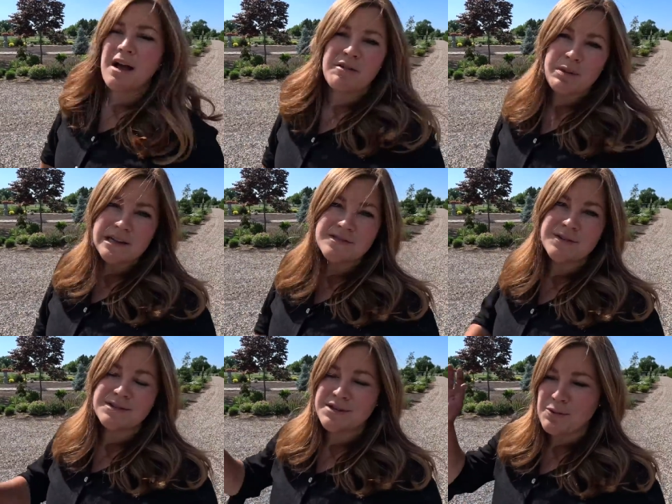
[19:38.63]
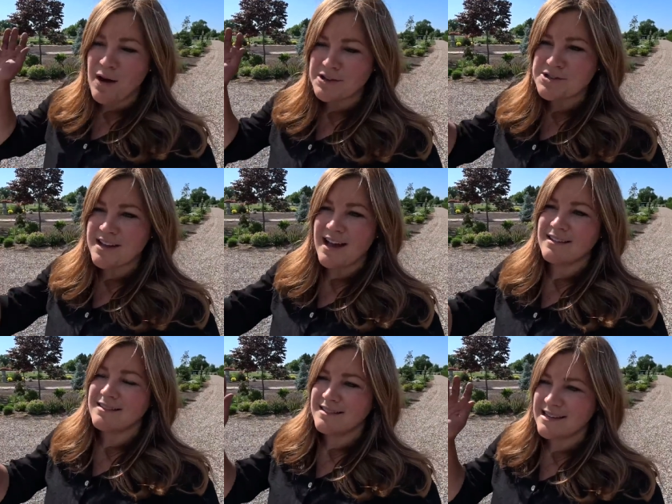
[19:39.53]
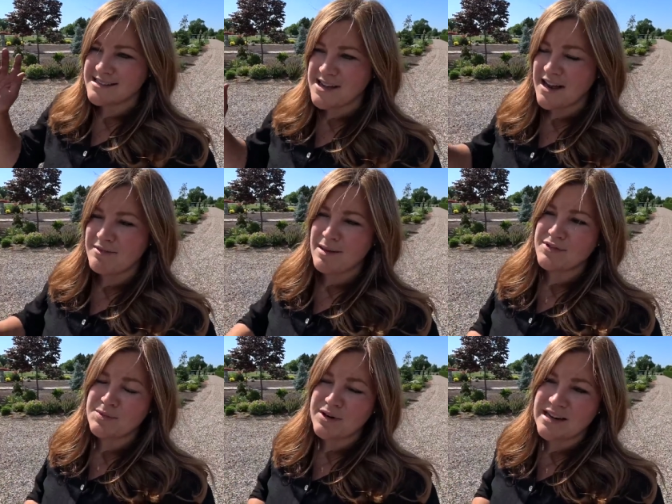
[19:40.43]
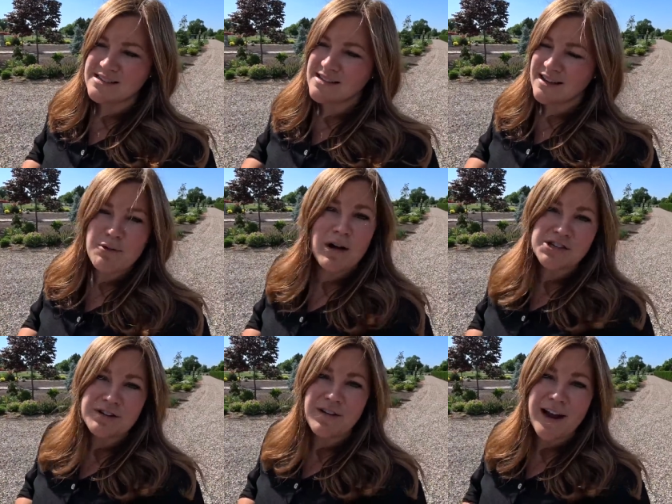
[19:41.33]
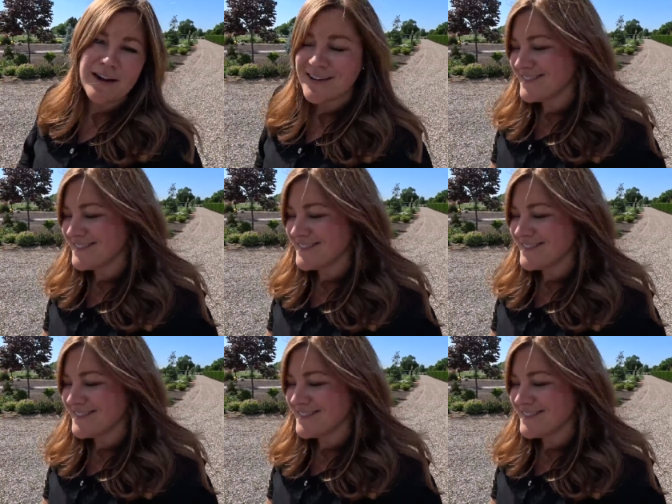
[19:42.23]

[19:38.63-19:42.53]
kind of peaceful to watch that. It's kind of mesmerizing like watching fire.